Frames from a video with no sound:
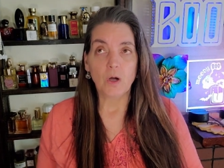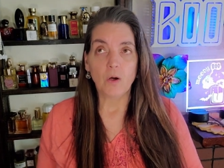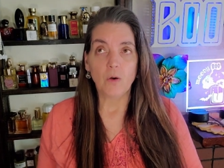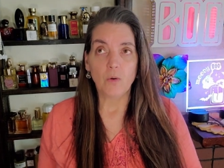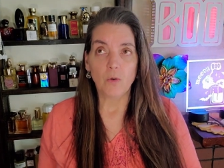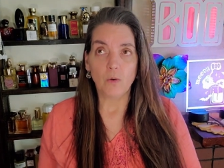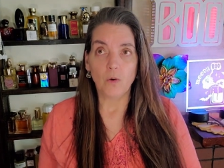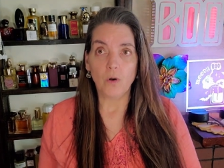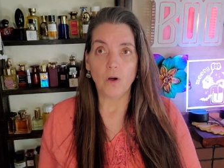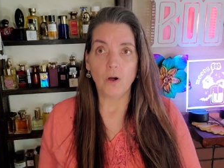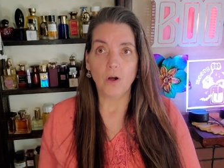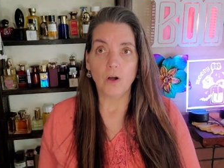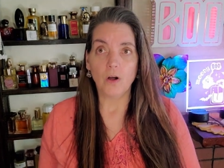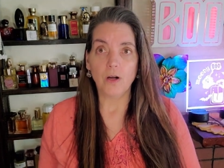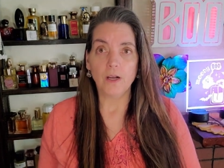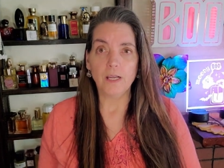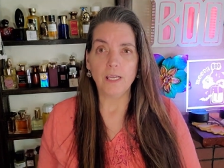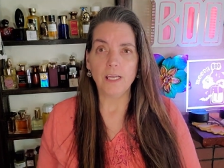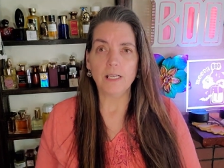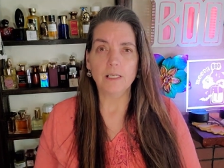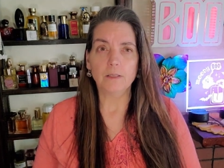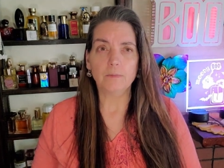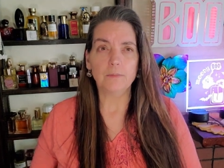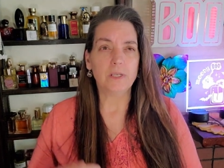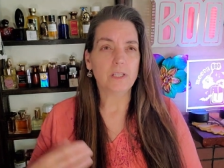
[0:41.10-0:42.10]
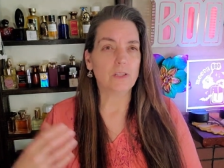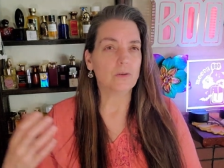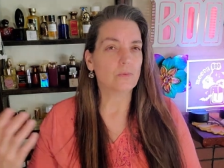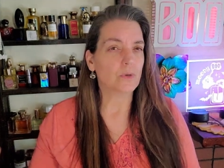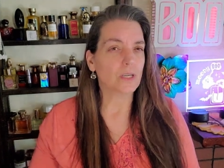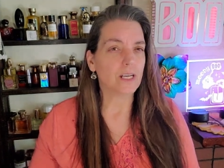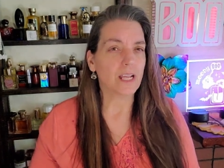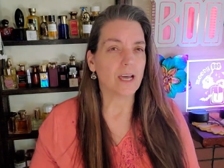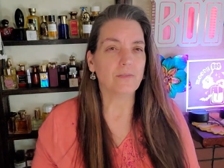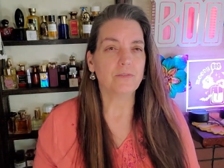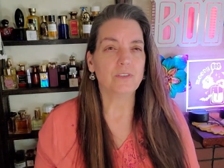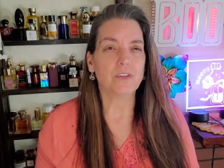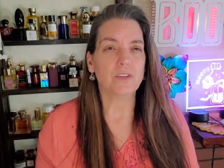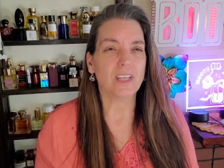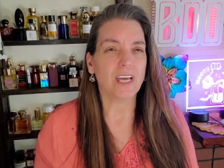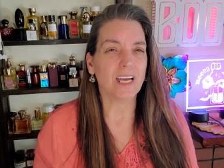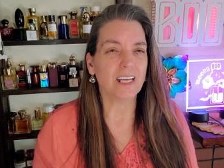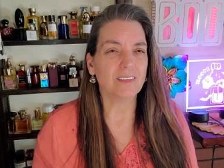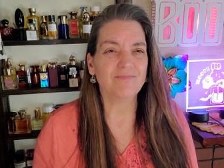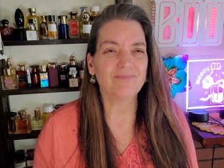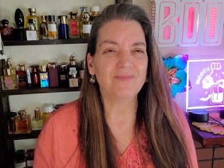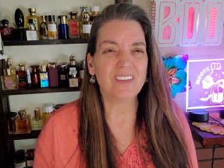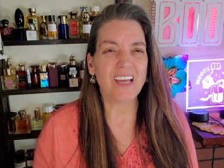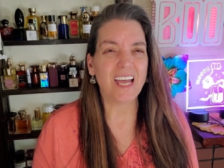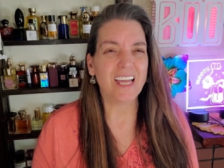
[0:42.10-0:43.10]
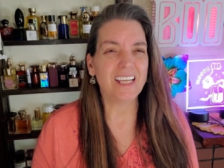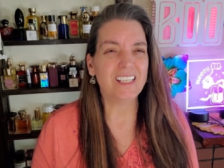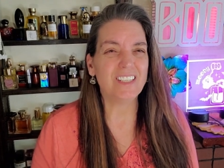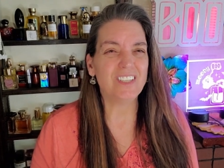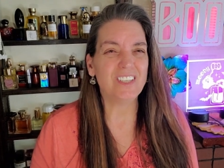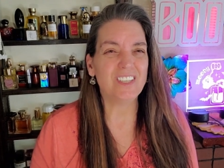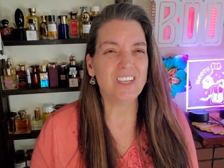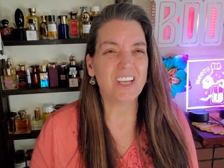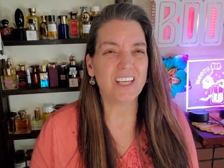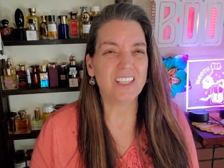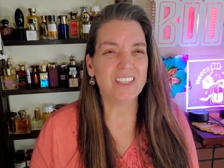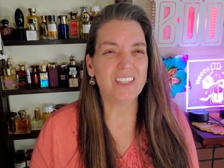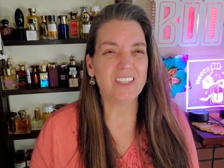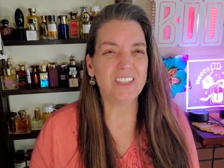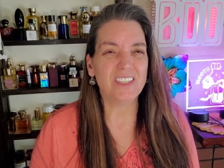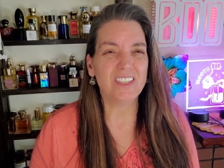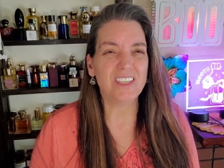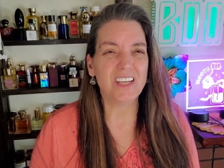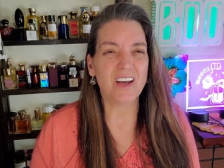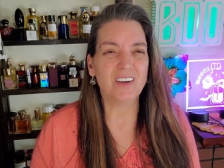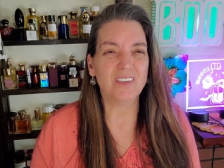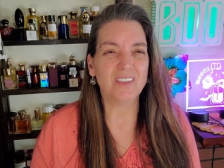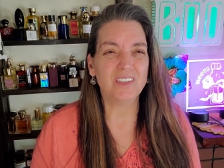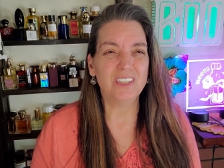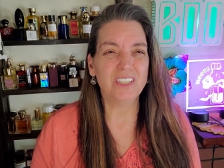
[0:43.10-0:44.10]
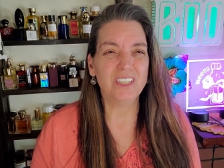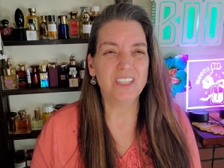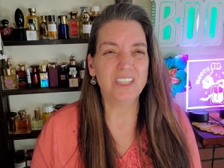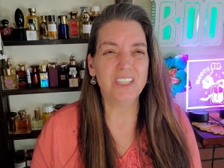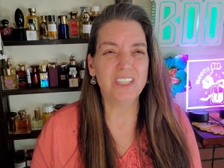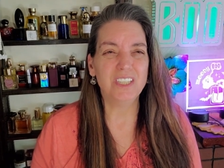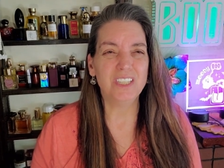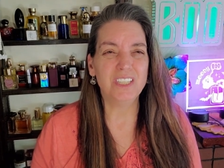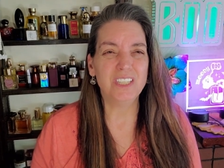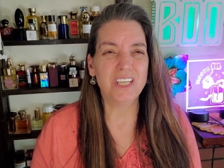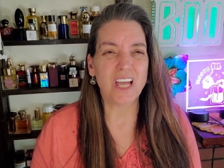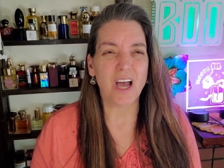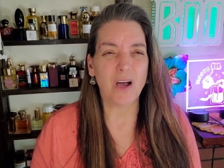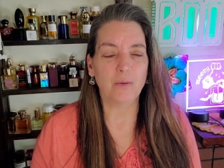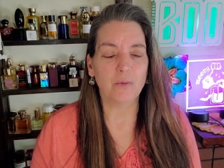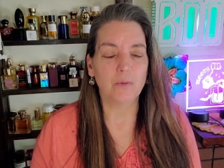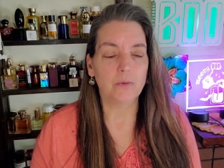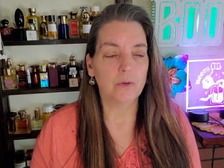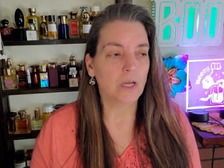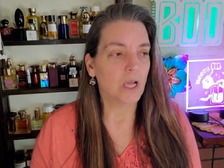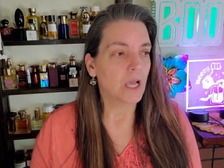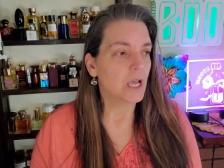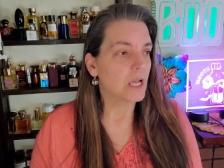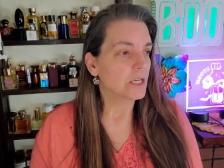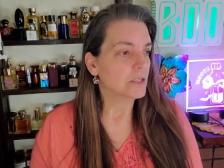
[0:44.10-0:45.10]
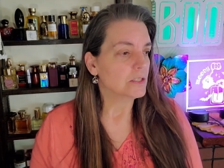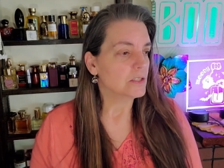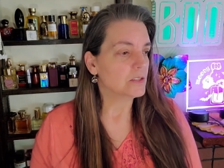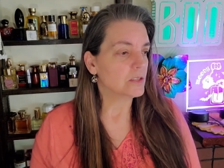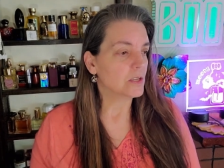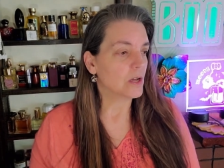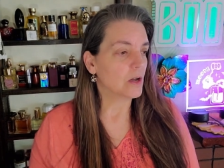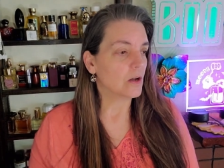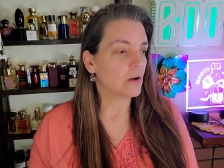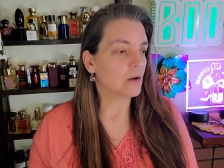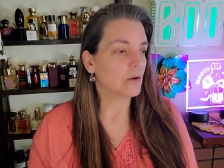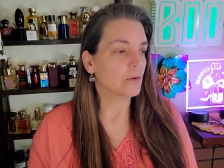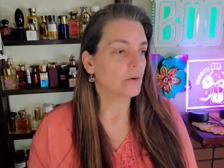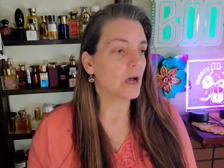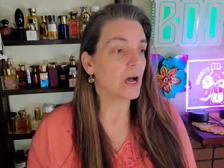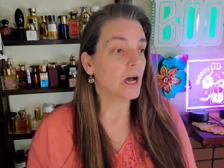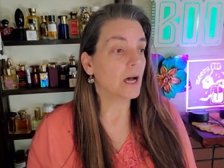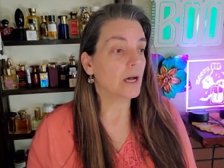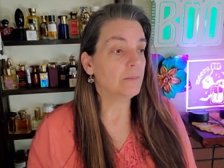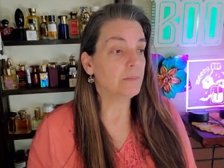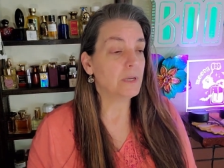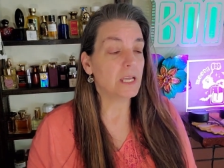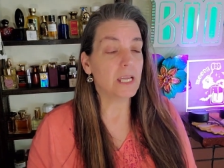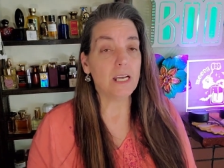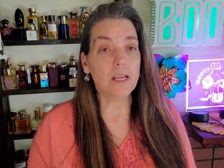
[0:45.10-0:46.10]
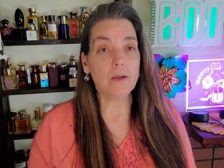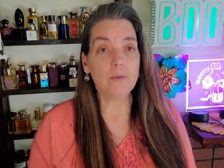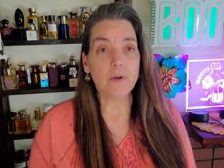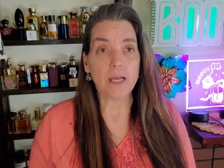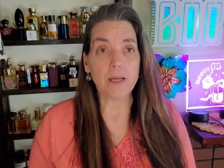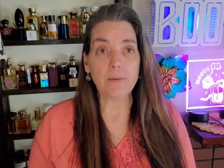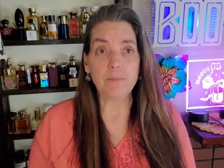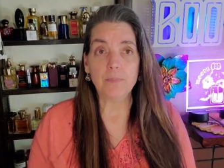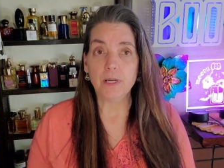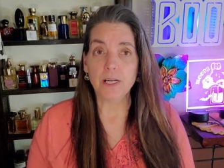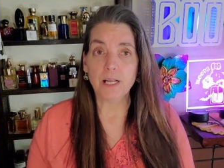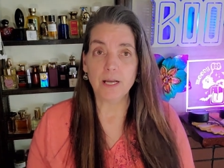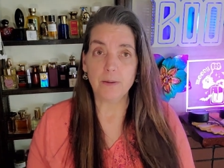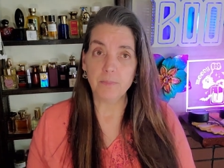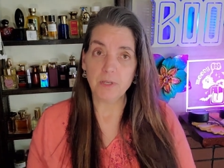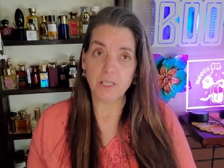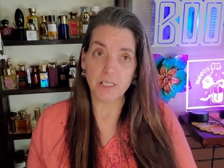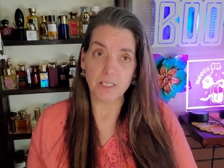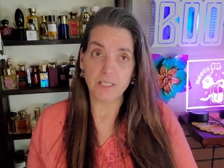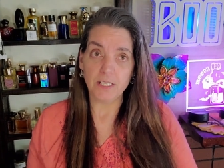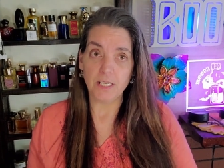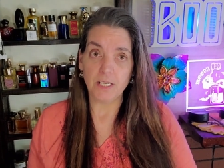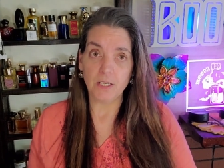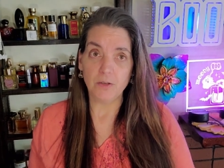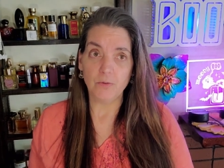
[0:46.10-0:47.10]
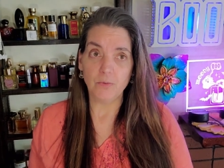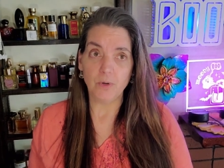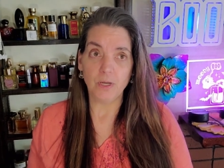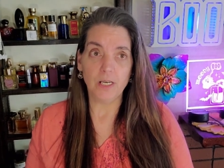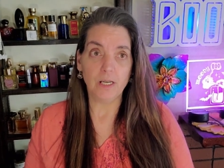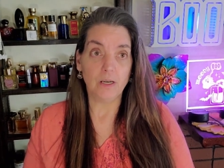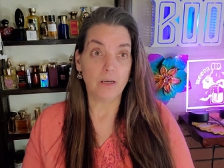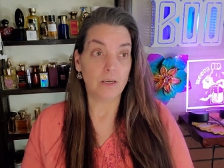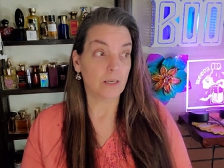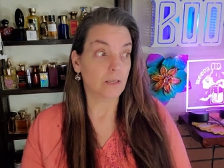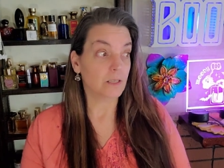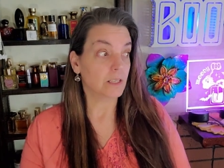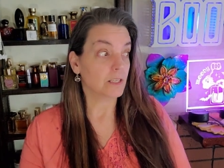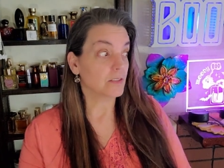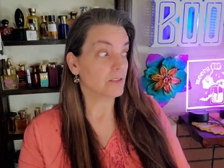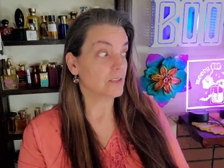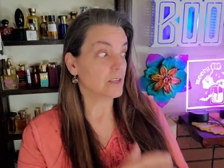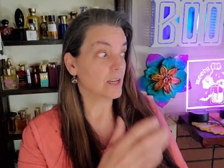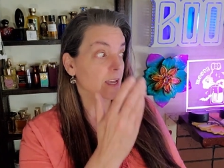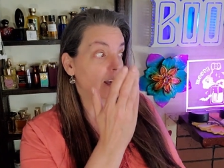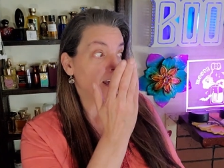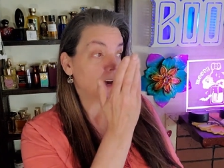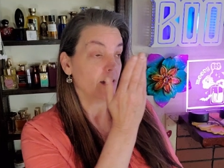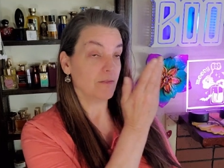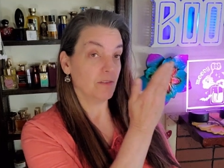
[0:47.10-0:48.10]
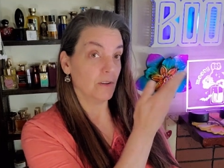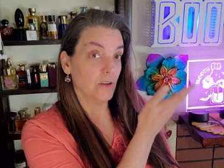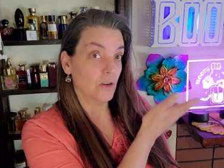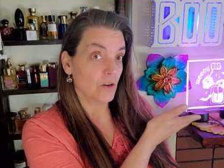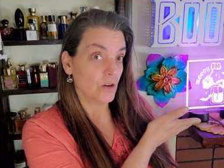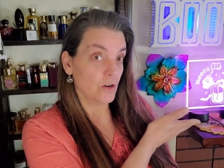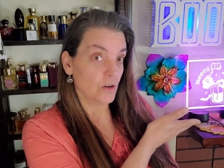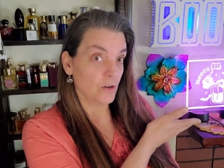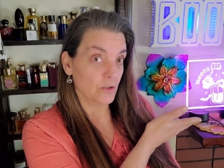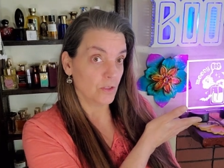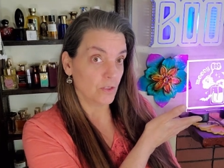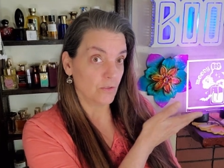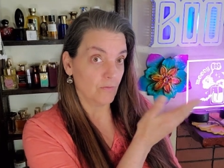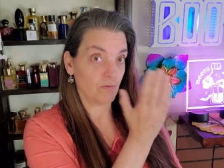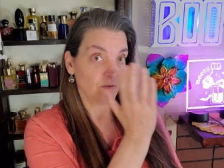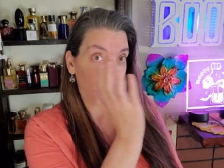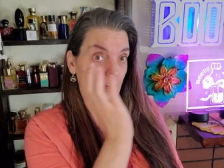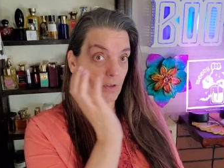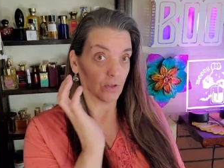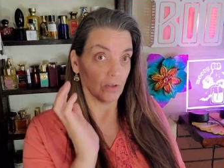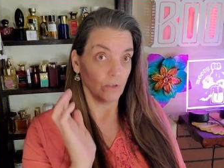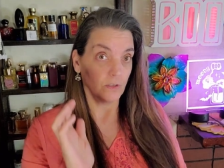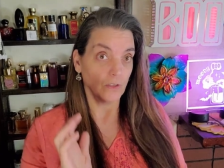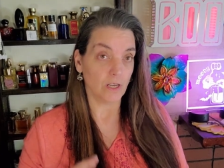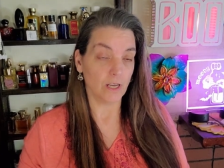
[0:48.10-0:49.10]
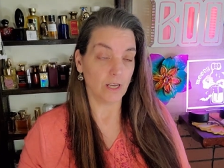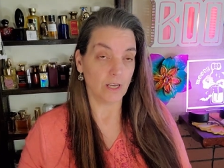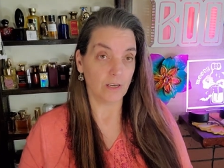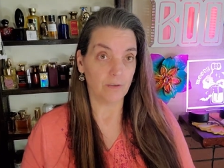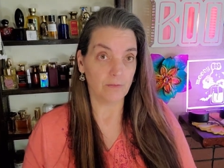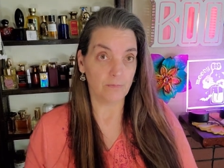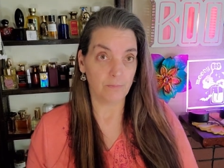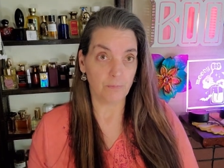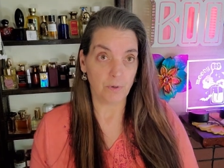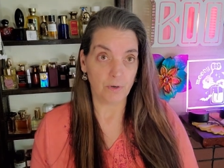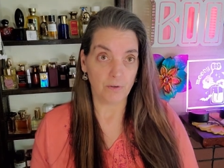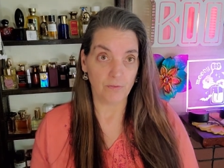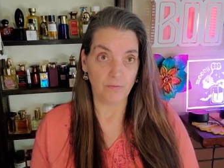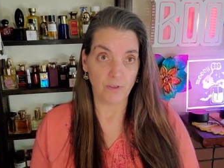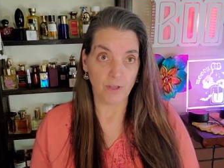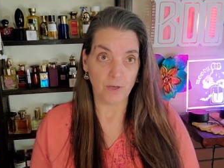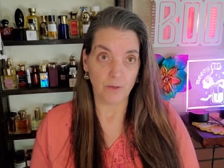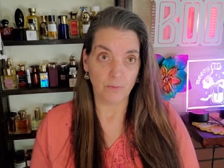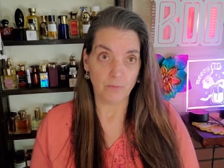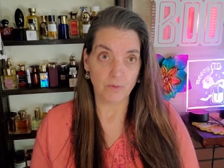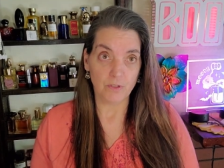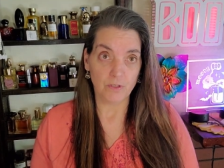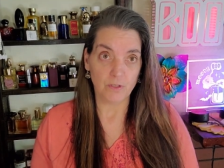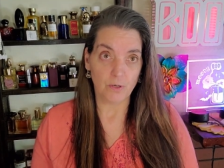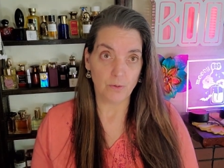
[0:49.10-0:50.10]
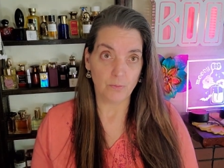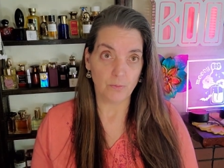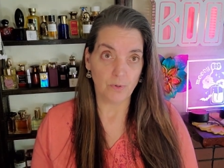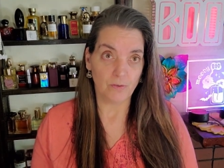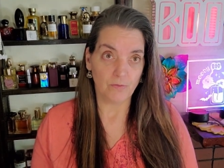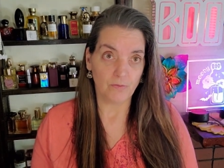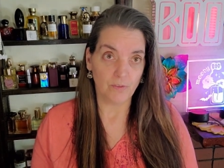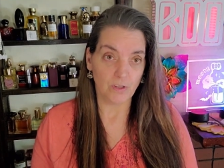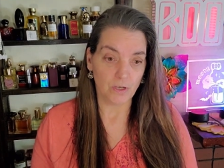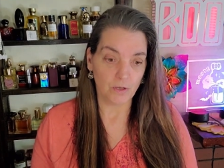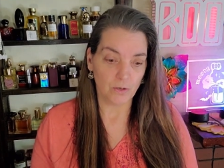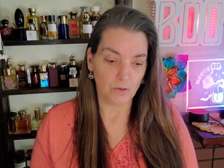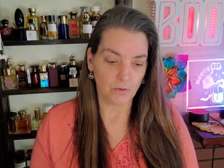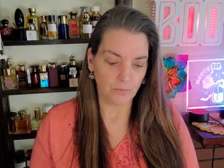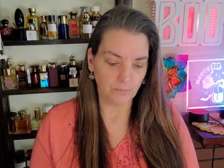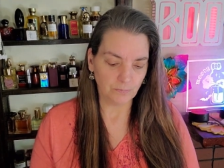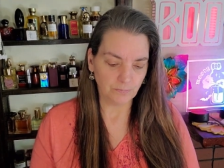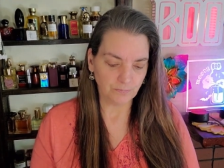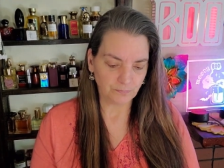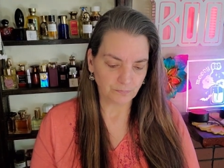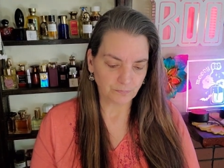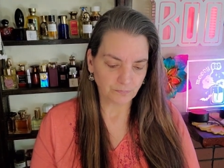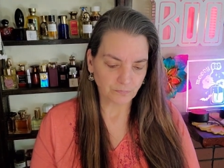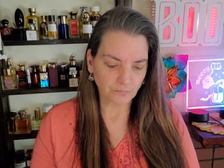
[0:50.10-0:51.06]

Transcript: or it'll be the one after that. I just don't know. So um, anyway, but I'm continuing on because I have a hearth full of perfumes to review.